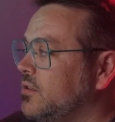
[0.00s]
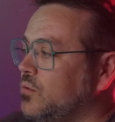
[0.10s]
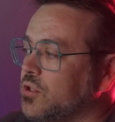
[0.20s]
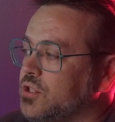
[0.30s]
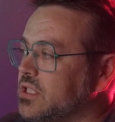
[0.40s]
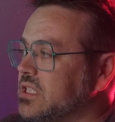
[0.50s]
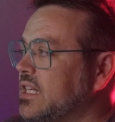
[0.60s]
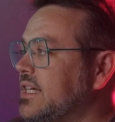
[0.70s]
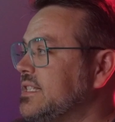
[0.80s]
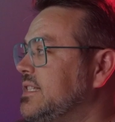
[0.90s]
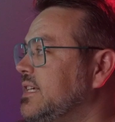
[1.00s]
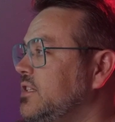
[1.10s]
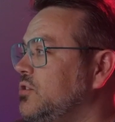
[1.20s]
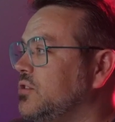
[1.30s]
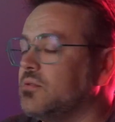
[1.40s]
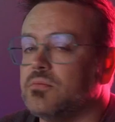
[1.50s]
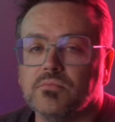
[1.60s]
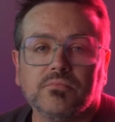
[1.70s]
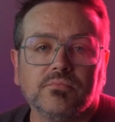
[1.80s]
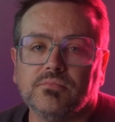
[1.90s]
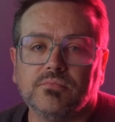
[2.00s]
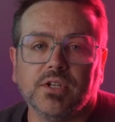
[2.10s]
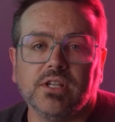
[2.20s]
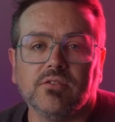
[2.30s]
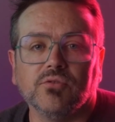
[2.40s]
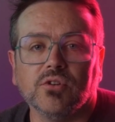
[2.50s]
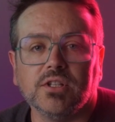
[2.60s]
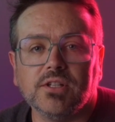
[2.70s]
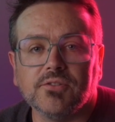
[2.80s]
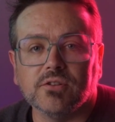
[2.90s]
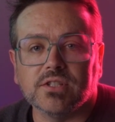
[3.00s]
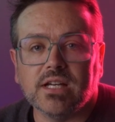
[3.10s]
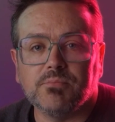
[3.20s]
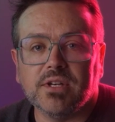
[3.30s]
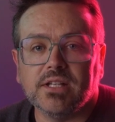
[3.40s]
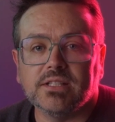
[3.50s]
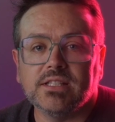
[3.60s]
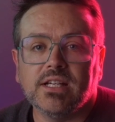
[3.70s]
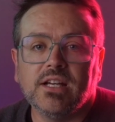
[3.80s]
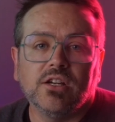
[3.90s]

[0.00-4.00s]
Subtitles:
which is less than you can pay for an Ethos eyepiece.